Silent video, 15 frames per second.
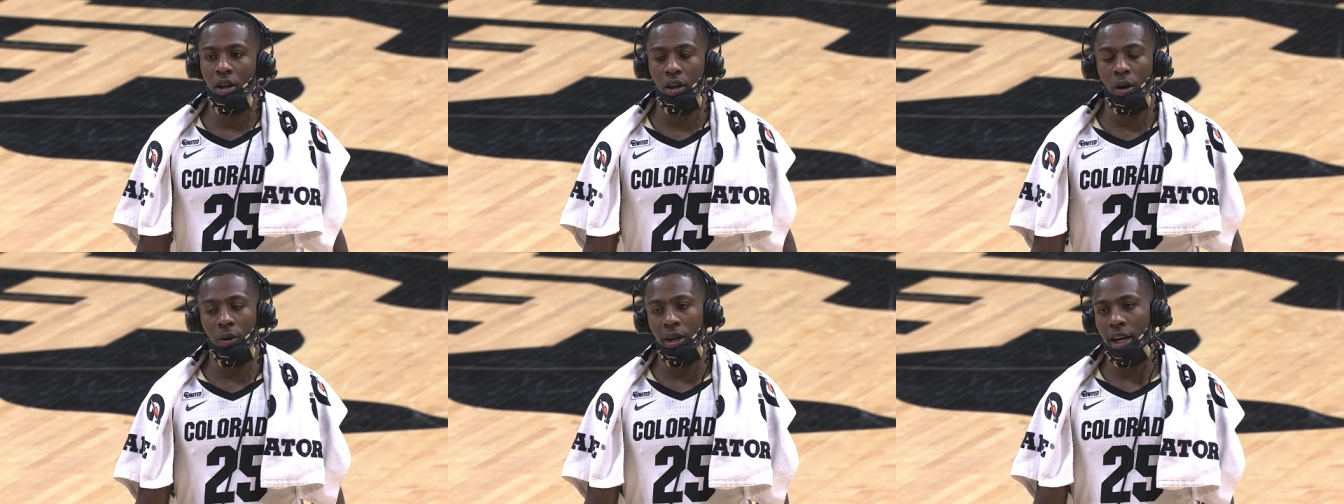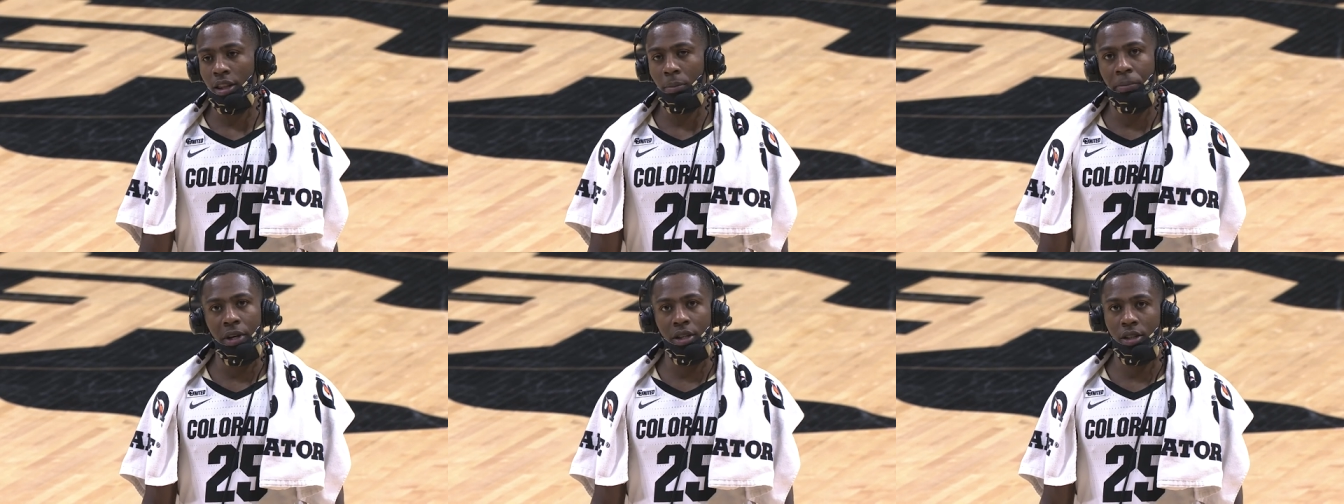You know, we
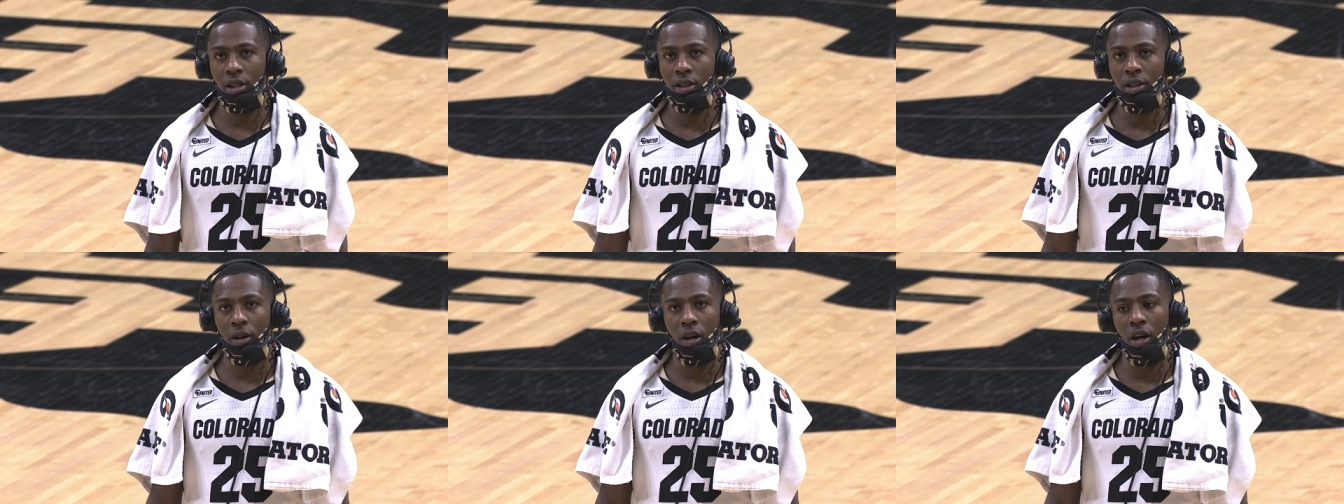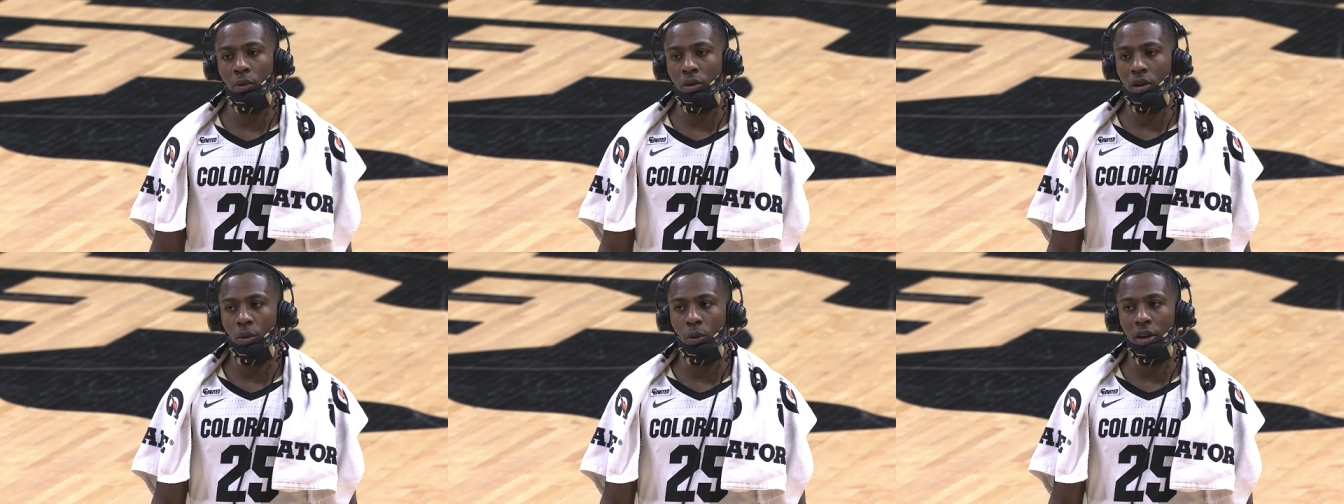got the pieces. Uh,
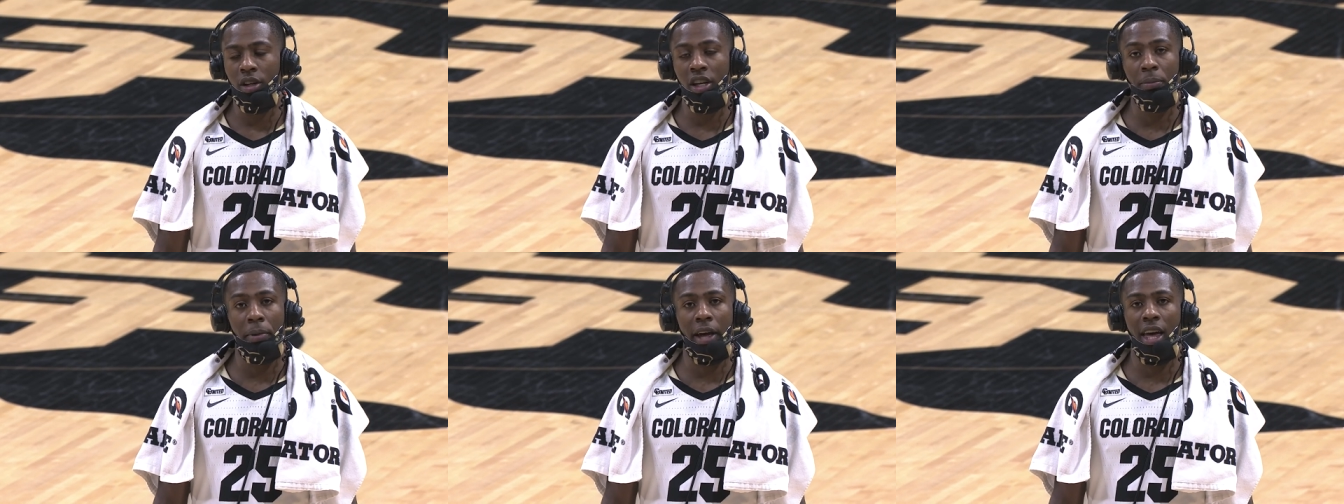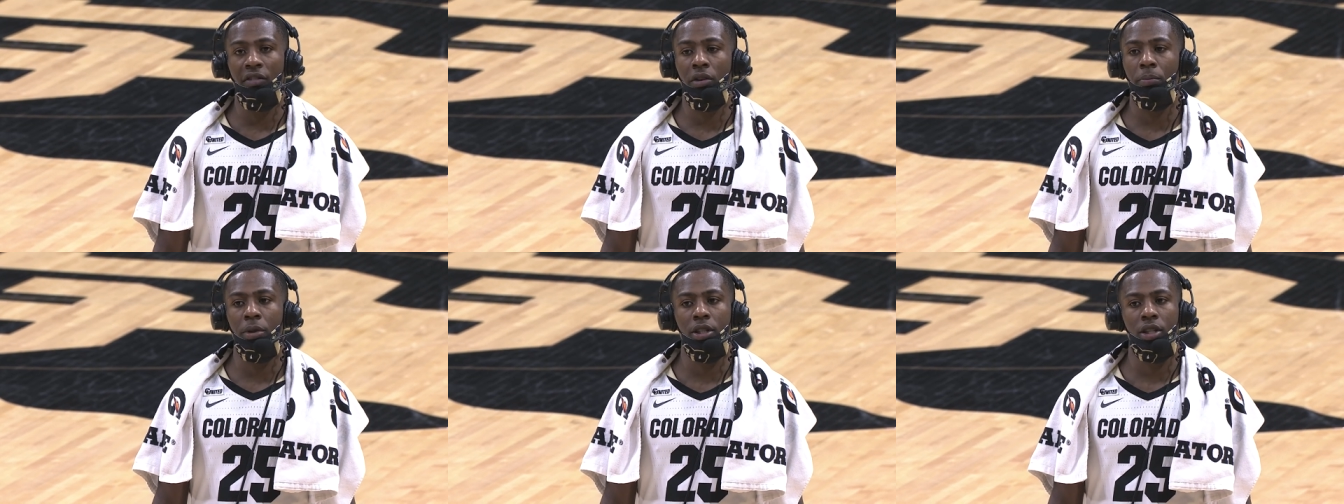we're, we're deep at
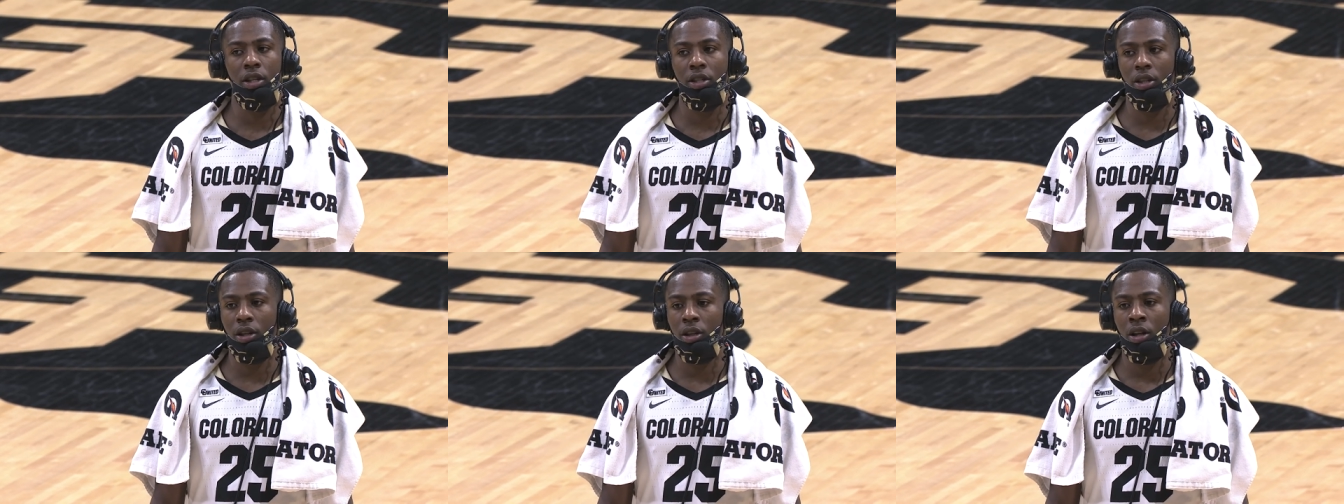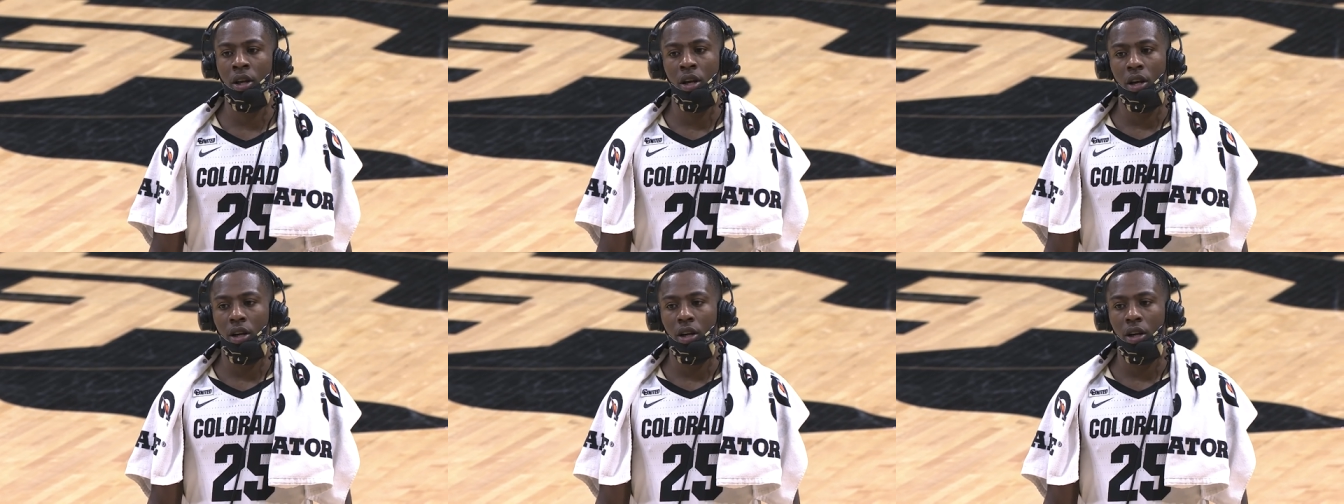every position.